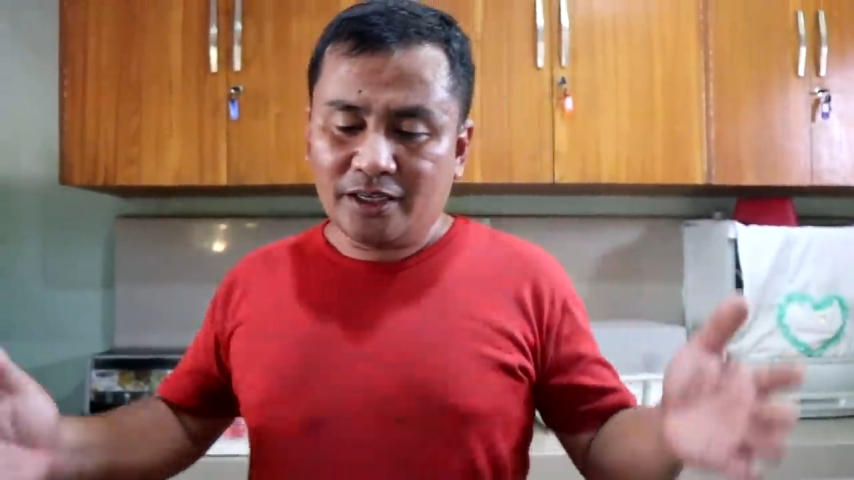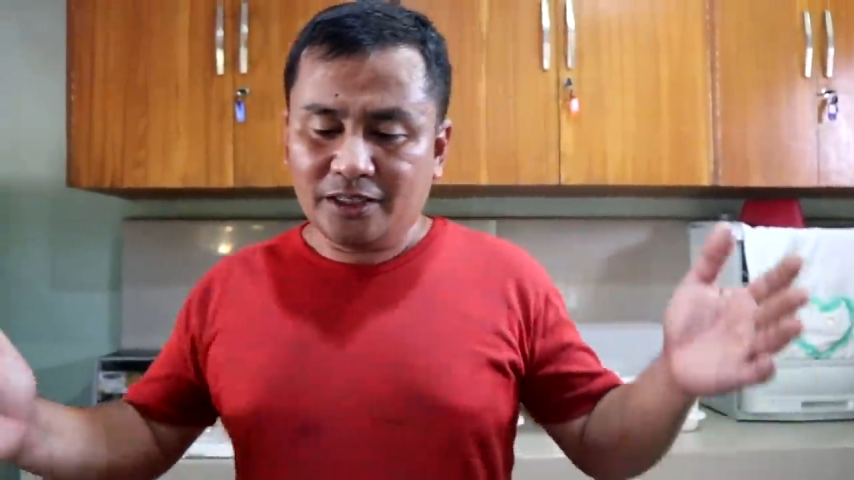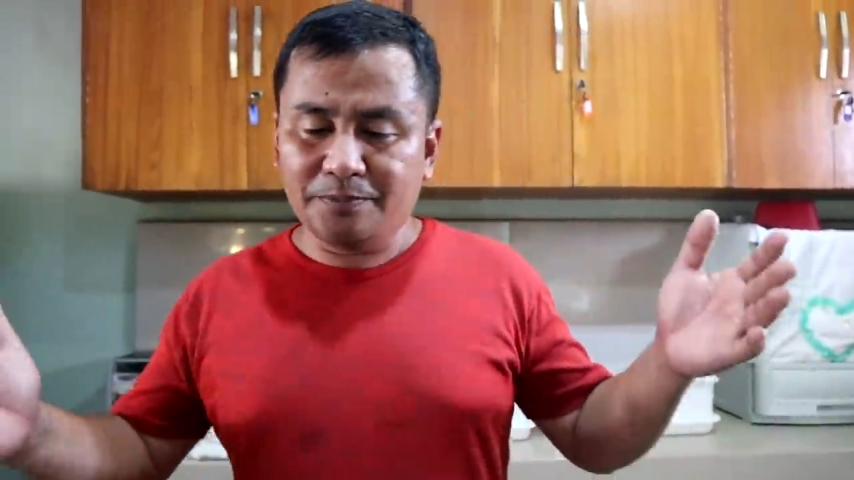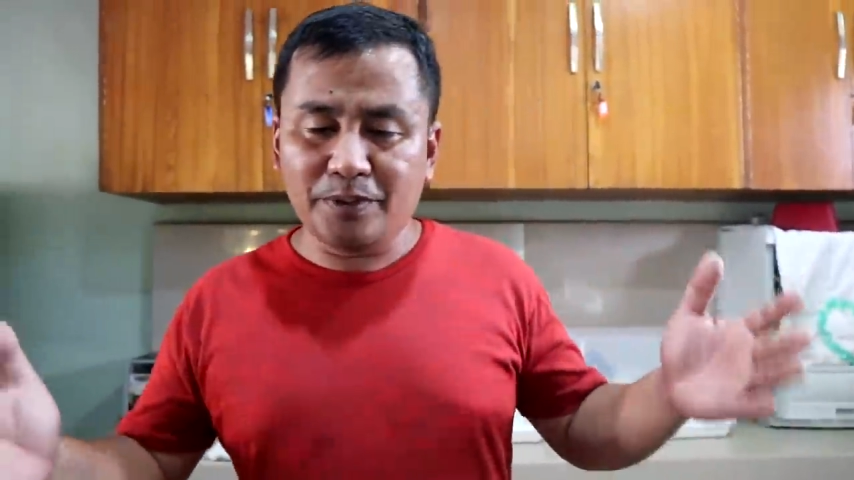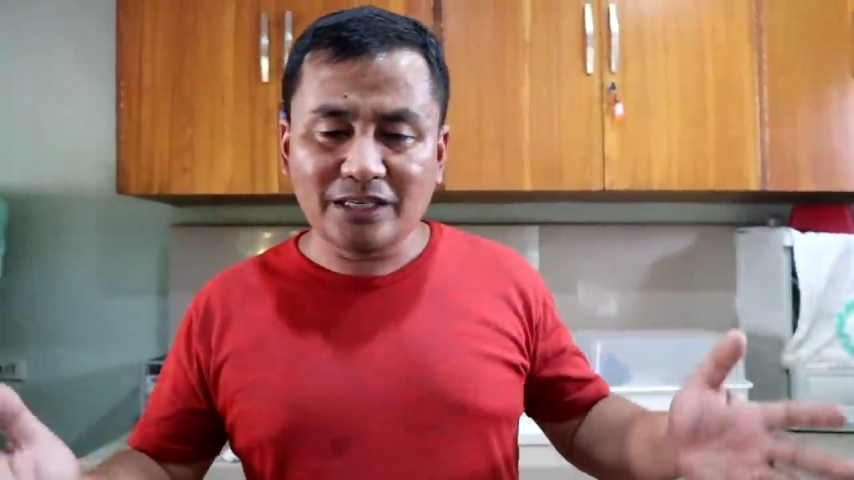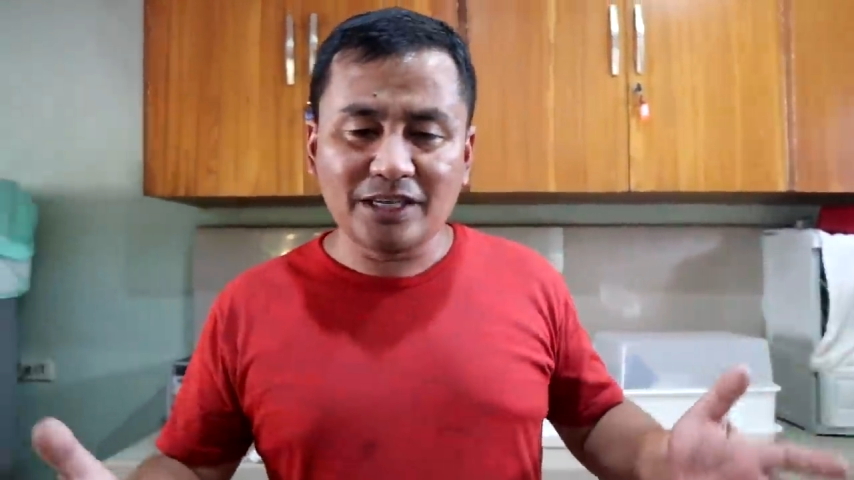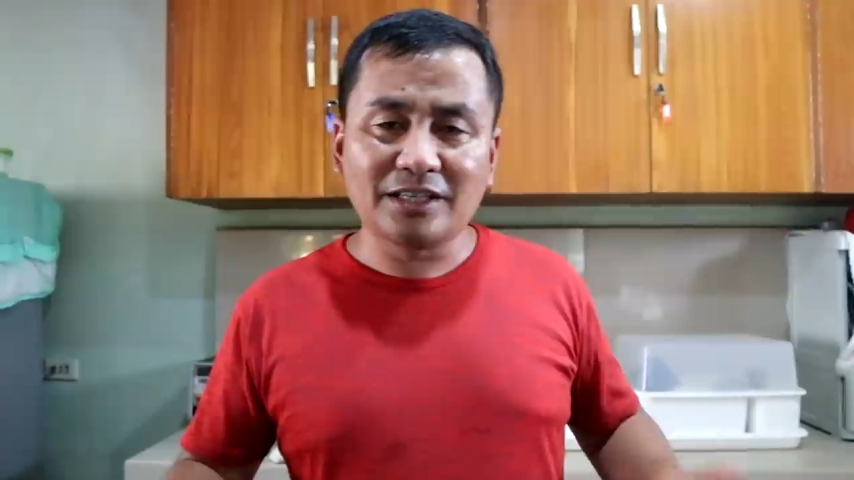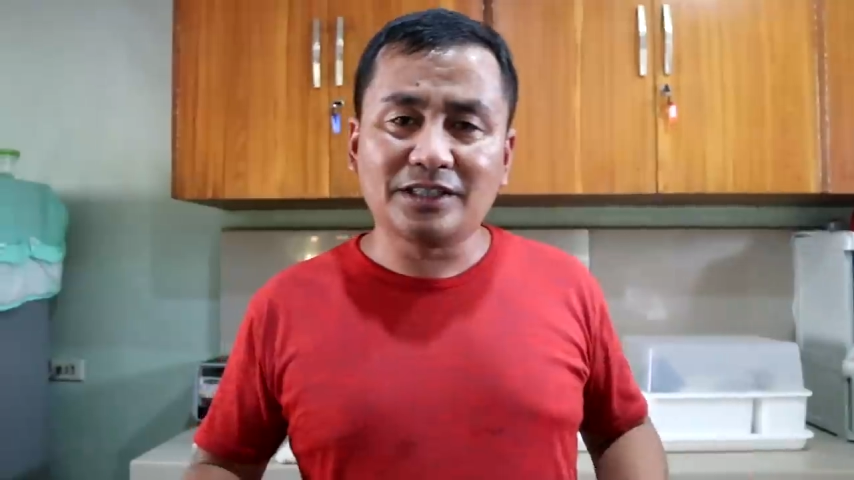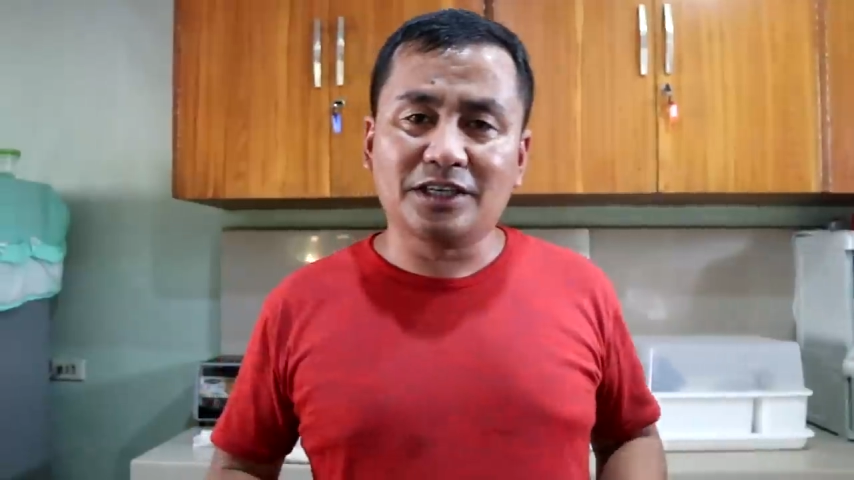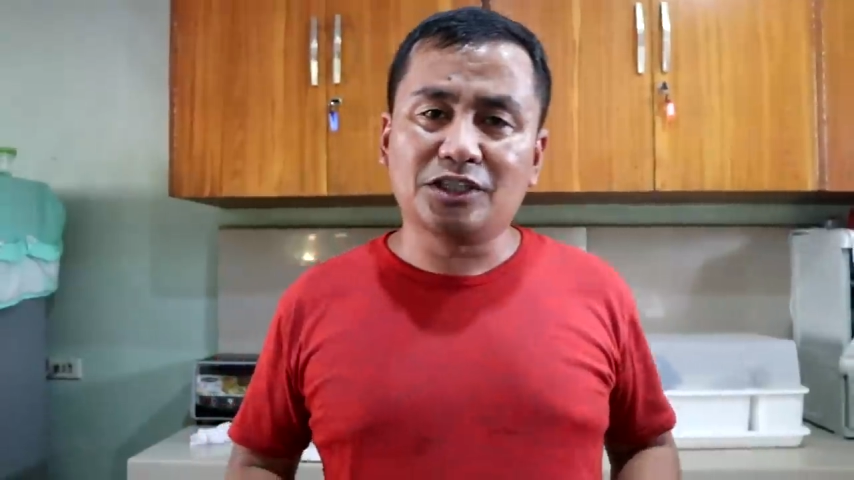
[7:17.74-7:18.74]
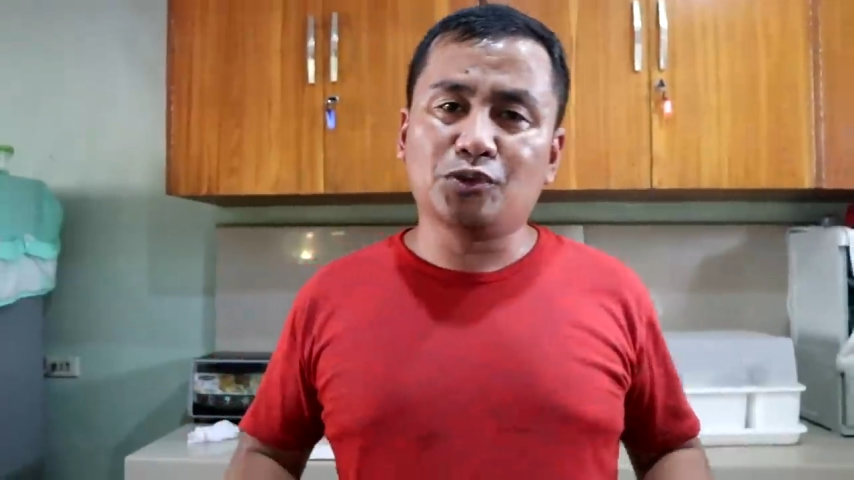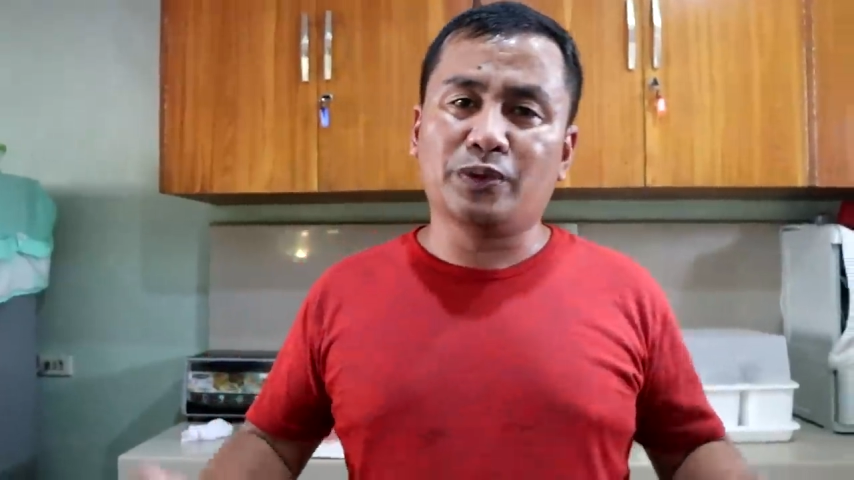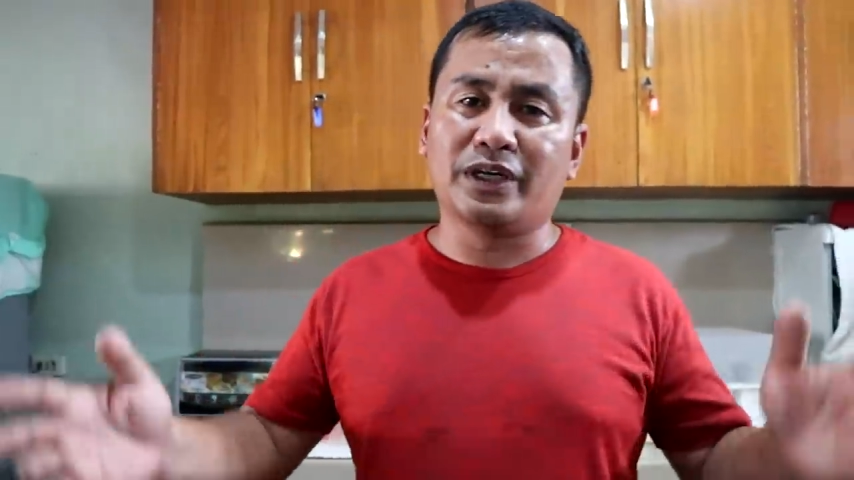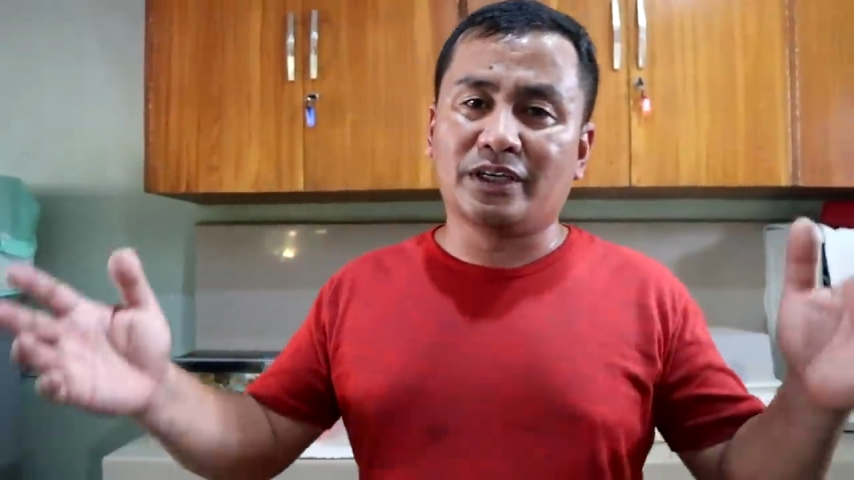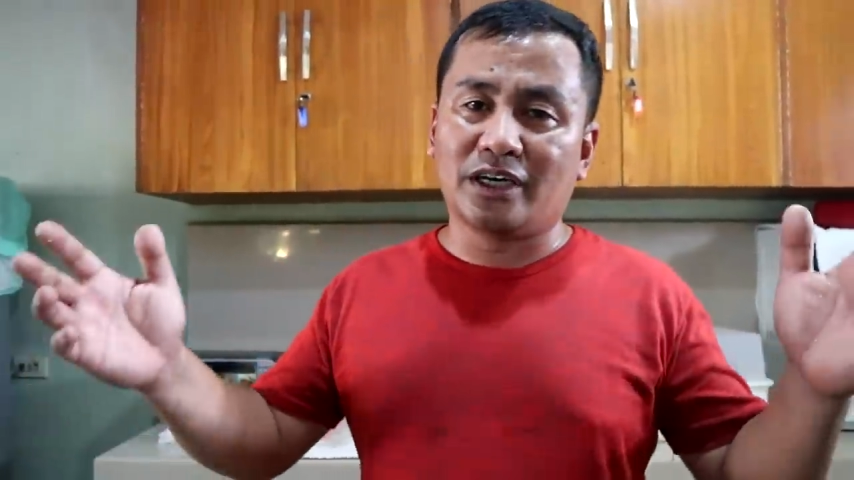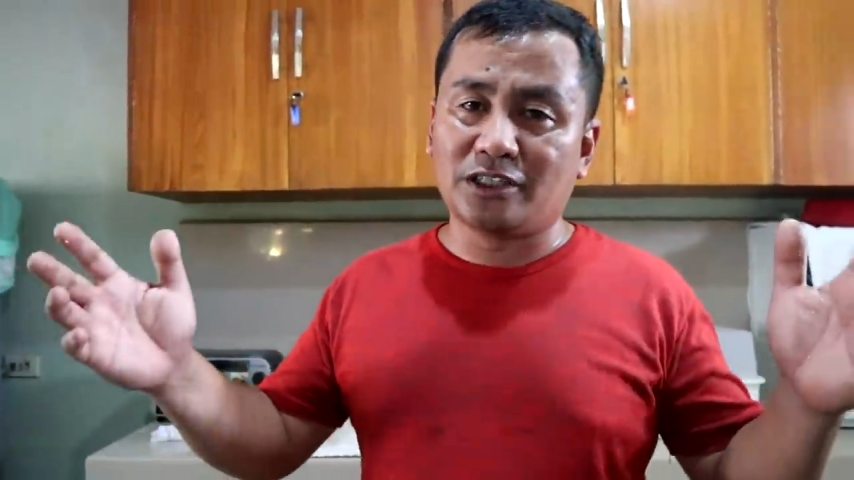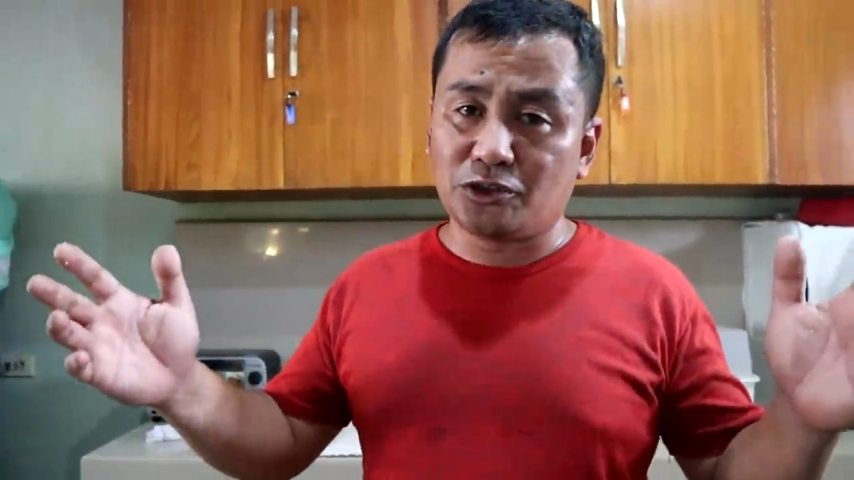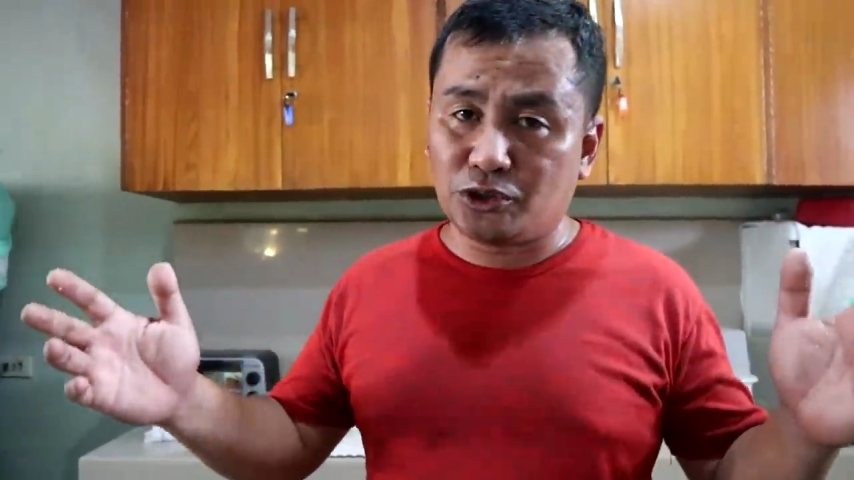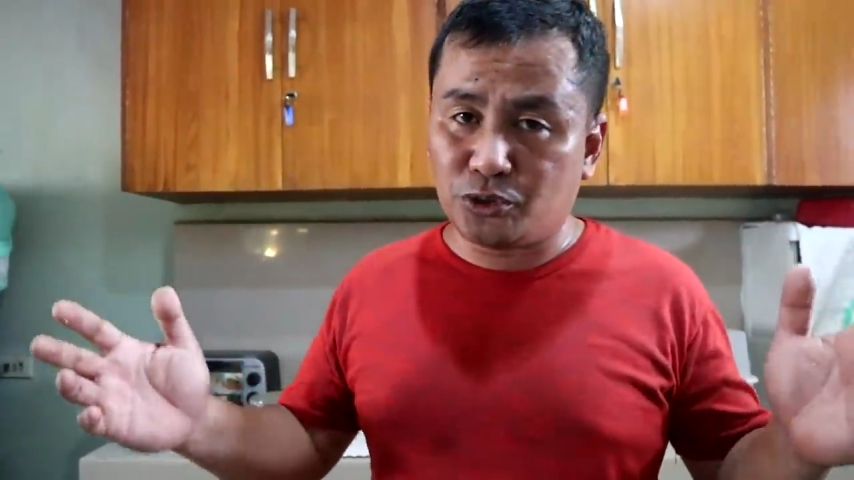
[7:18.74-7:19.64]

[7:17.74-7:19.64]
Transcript: the process is we are going to